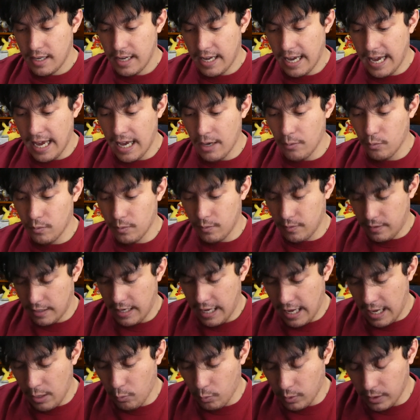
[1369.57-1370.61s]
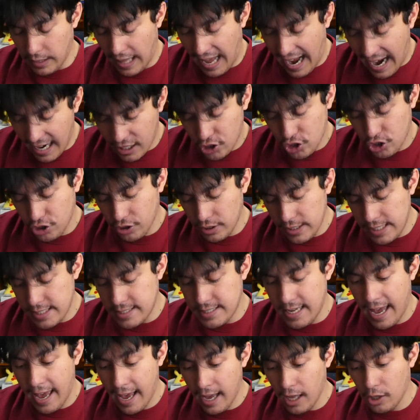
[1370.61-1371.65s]
it will actually
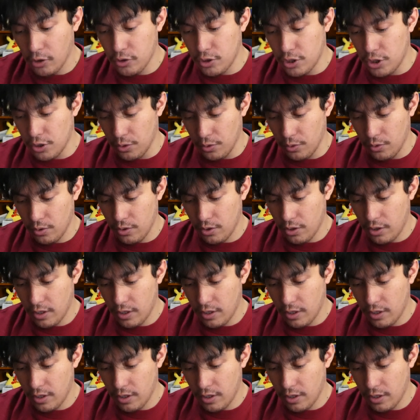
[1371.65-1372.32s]
tell you